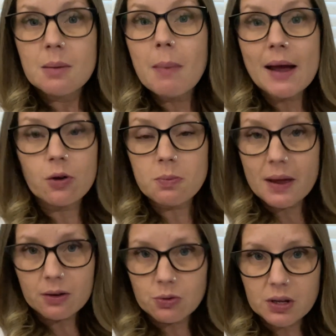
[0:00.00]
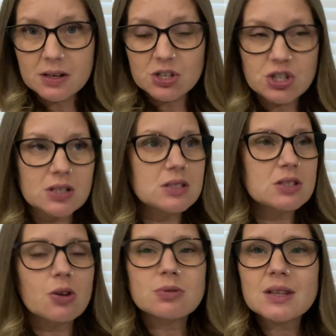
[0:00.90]
own medical conditions.
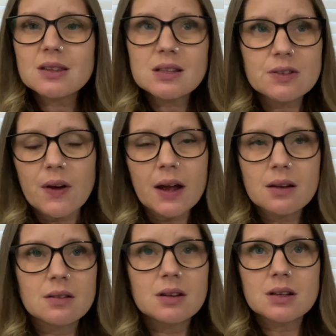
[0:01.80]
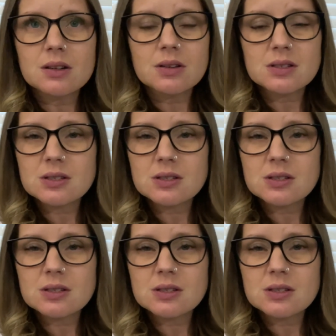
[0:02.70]
So I was like, that's fine. You know,